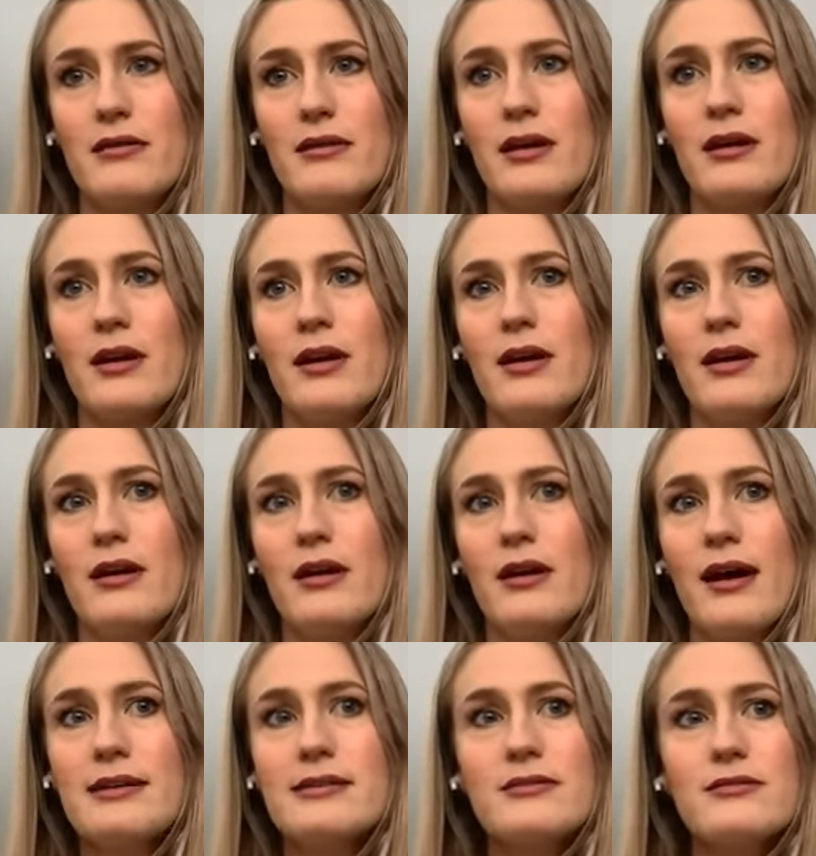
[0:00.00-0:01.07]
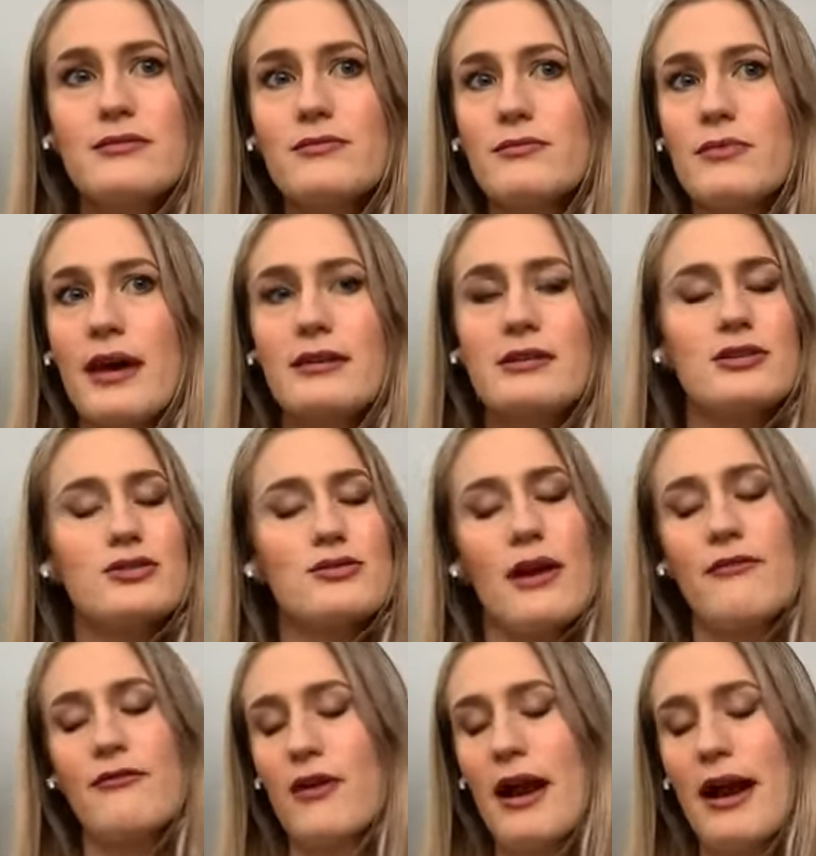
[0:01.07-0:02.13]
Like, I still like to
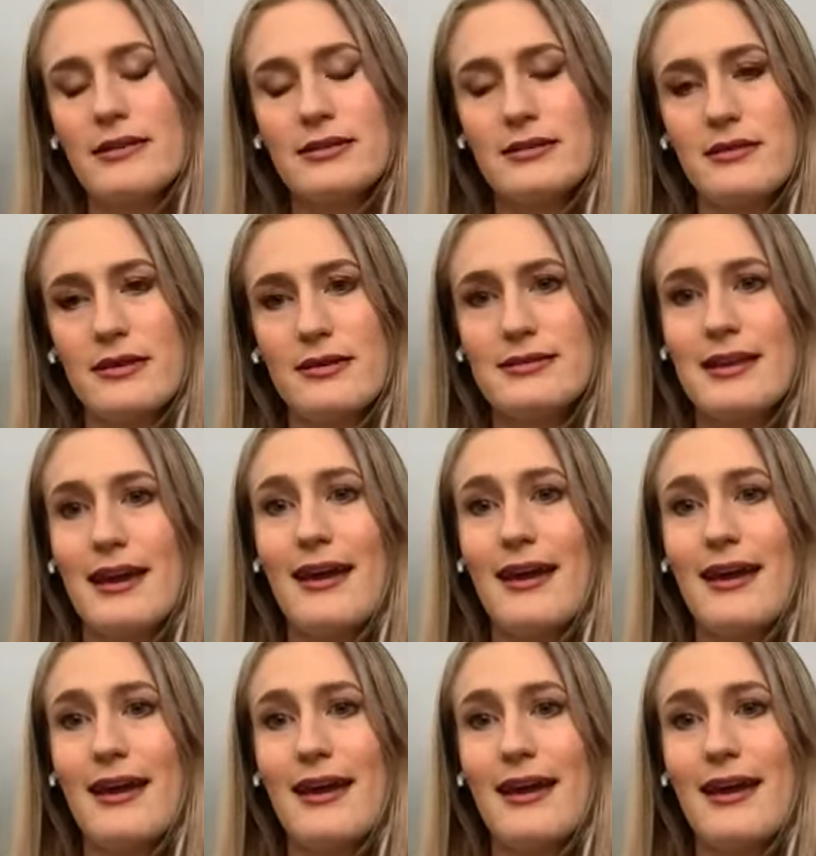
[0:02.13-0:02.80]
strive for excellence